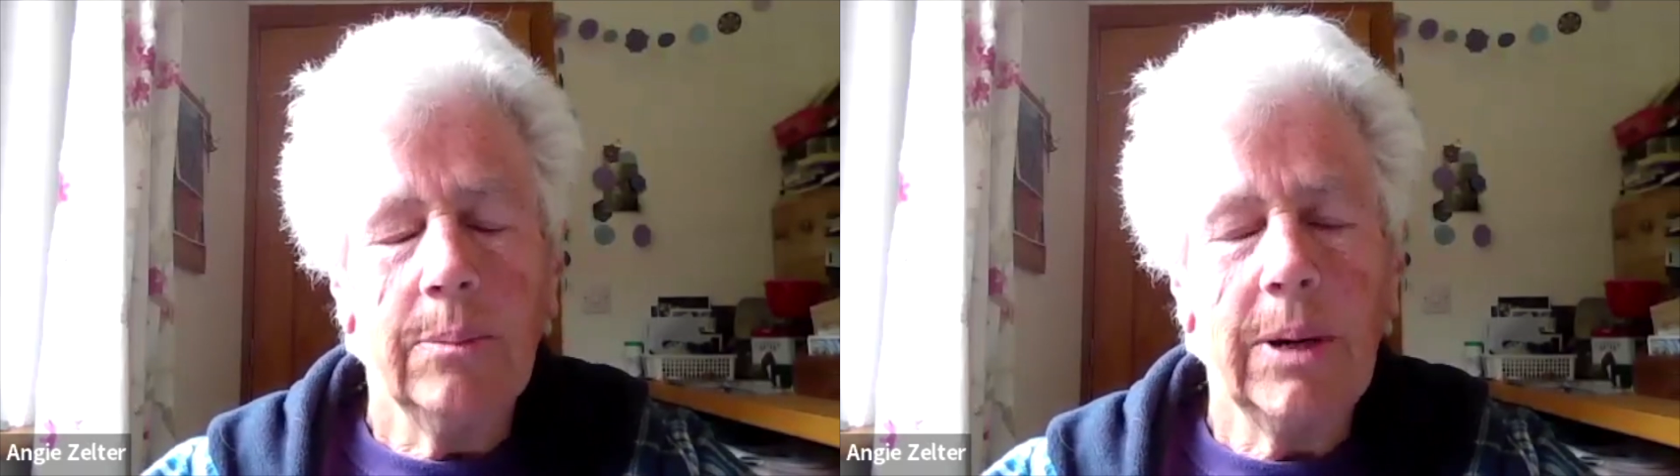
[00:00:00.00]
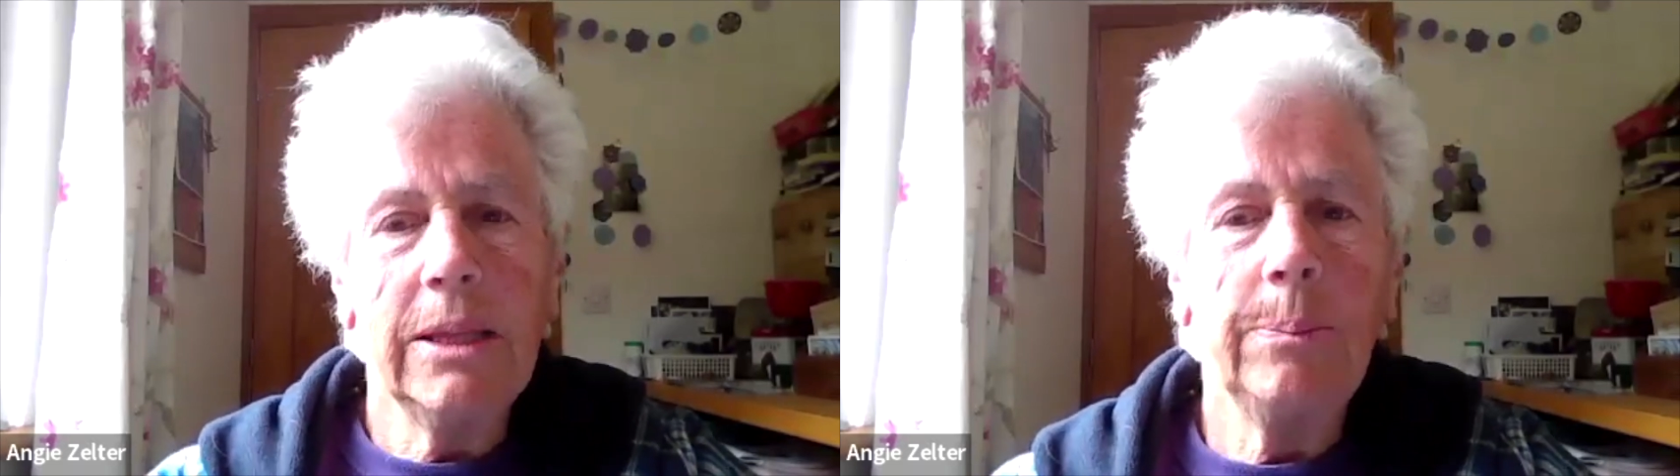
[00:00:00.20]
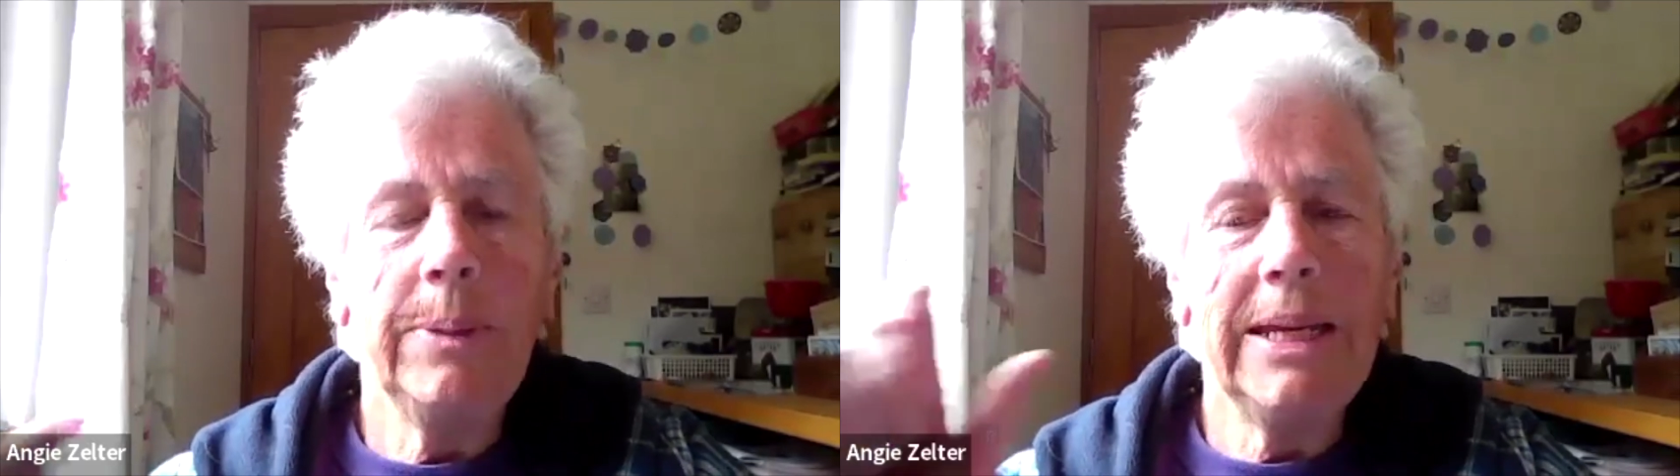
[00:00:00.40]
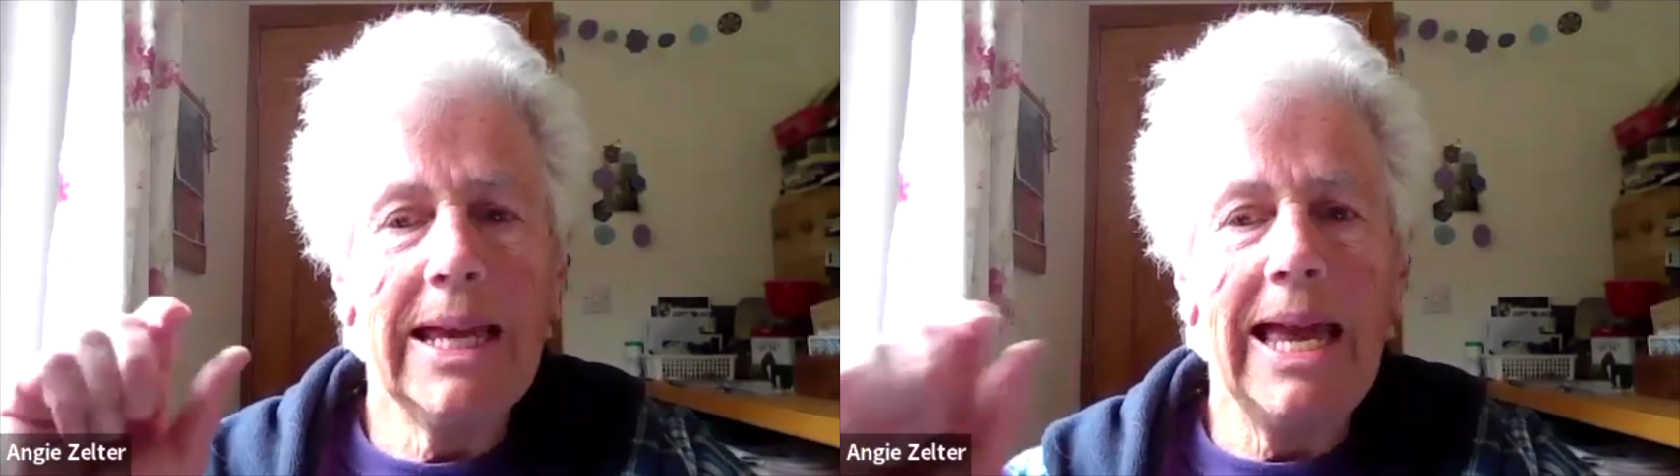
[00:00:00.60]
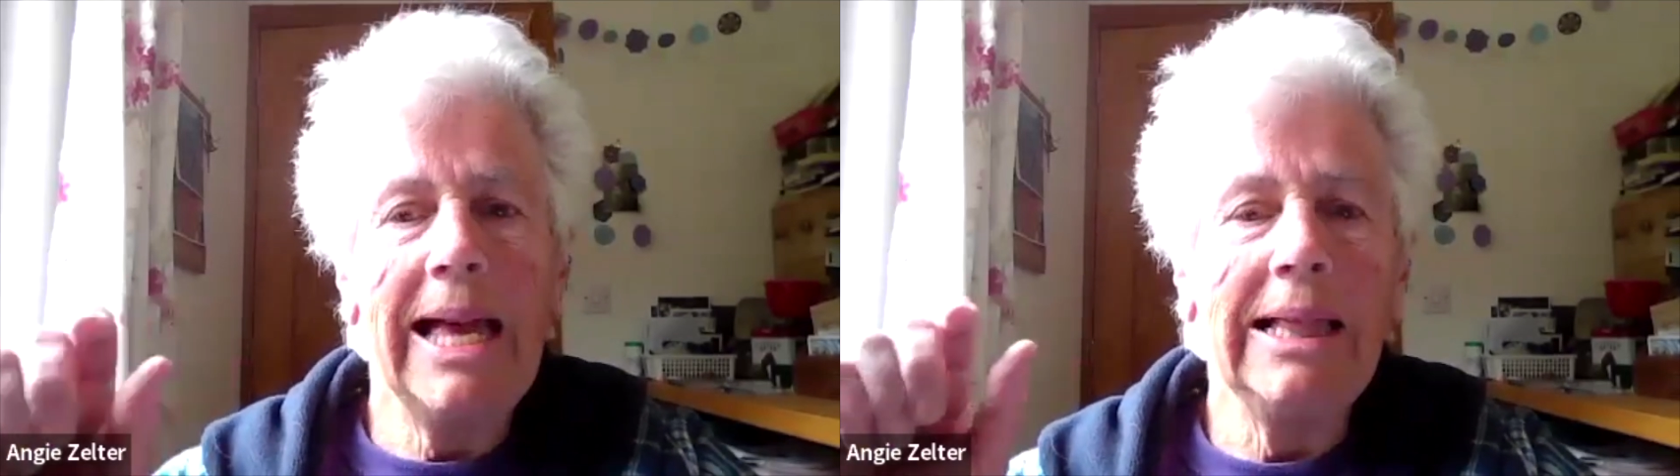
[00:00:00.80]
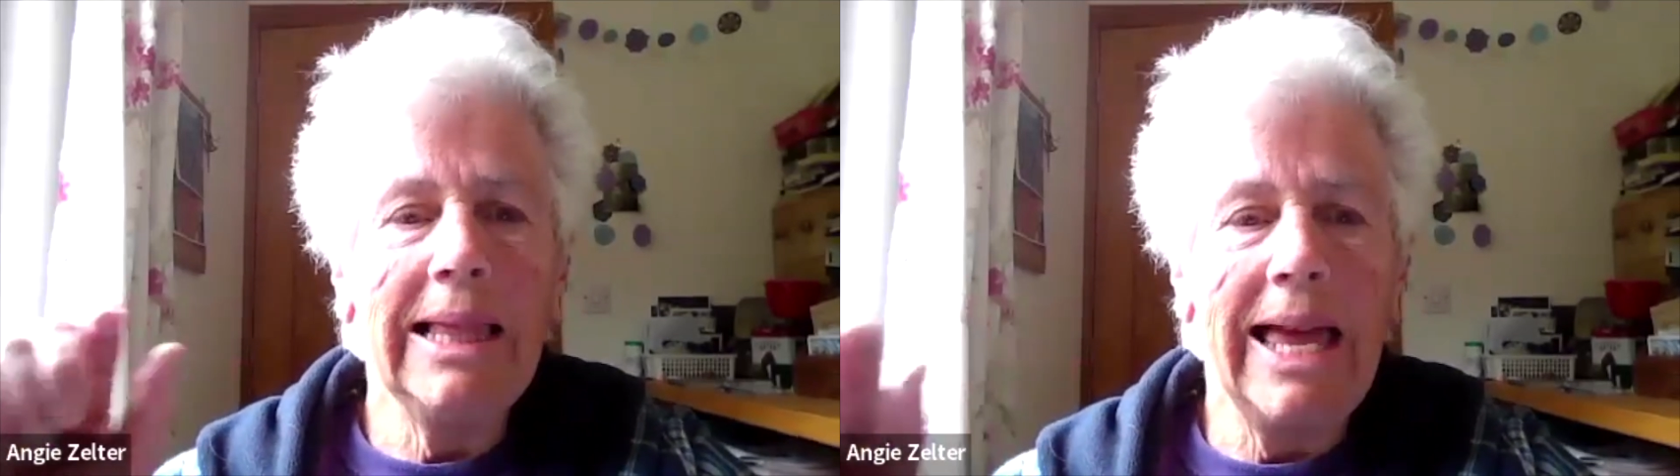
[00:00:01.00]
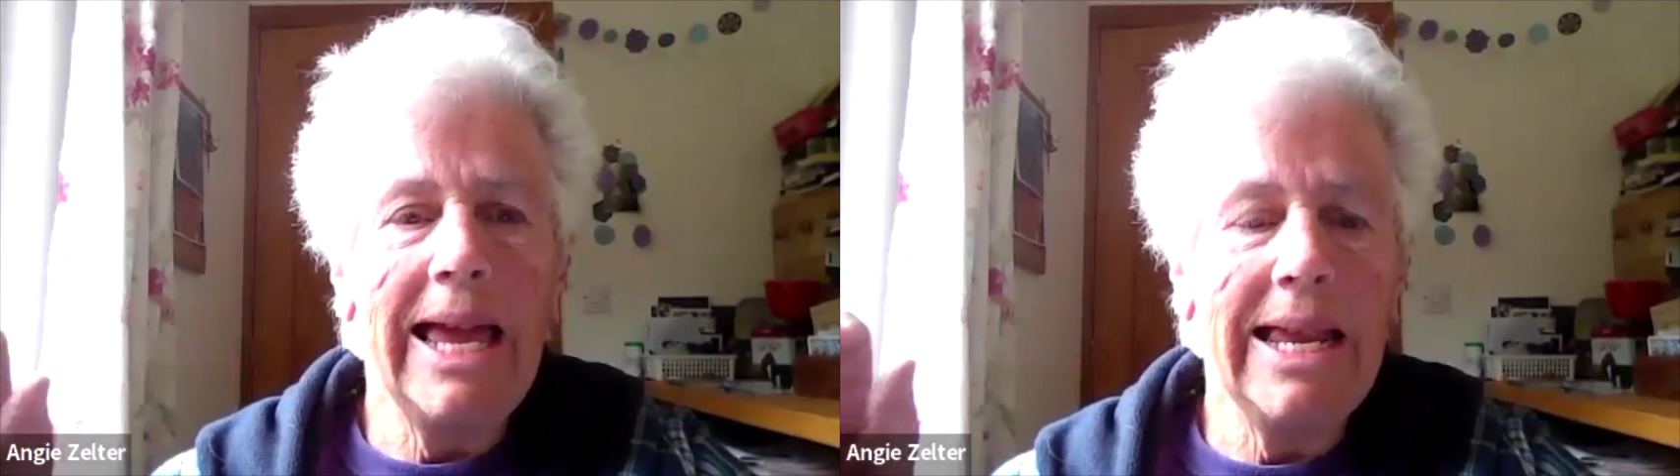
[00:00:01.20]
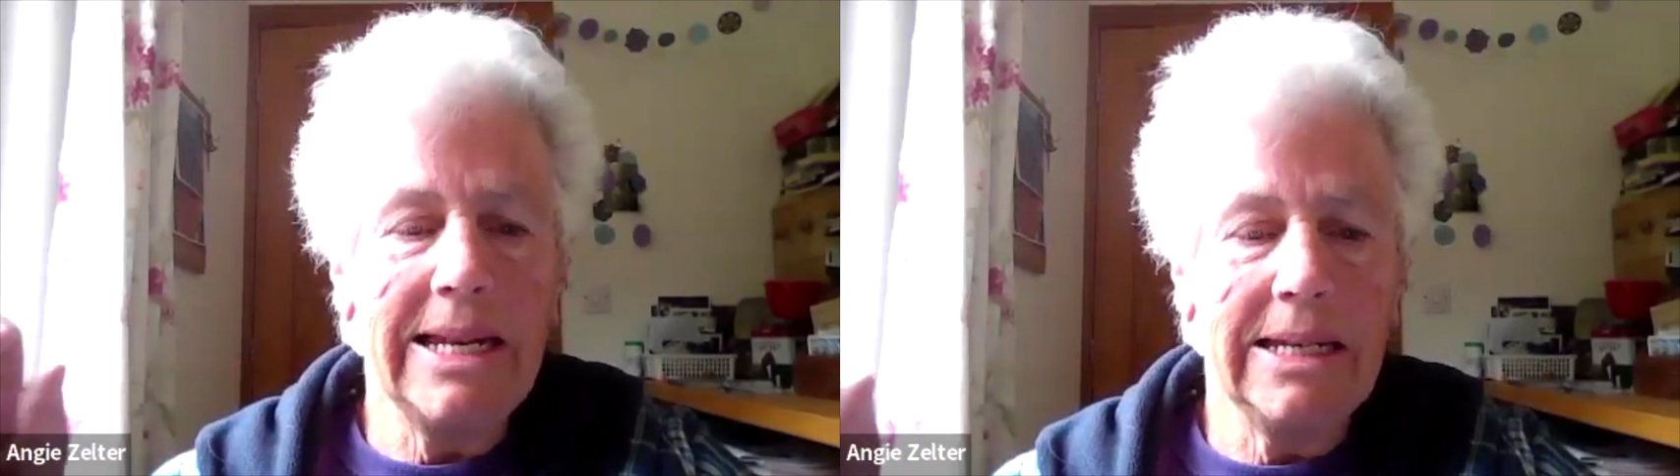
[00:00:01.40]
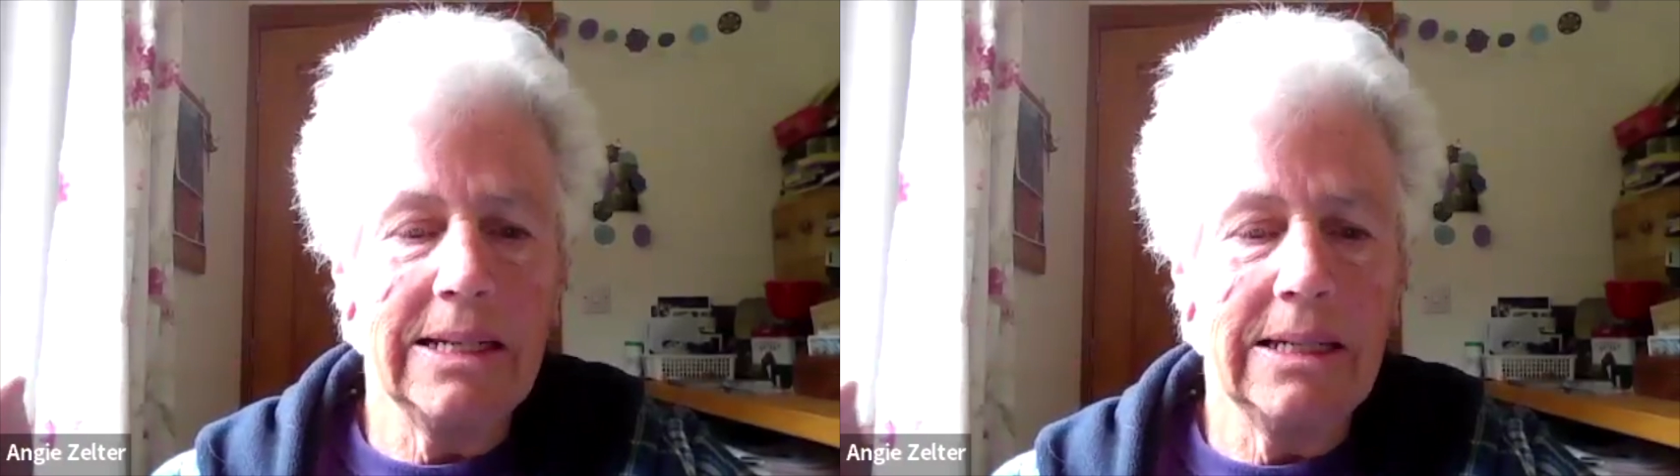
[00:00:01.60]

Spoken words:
by the big LN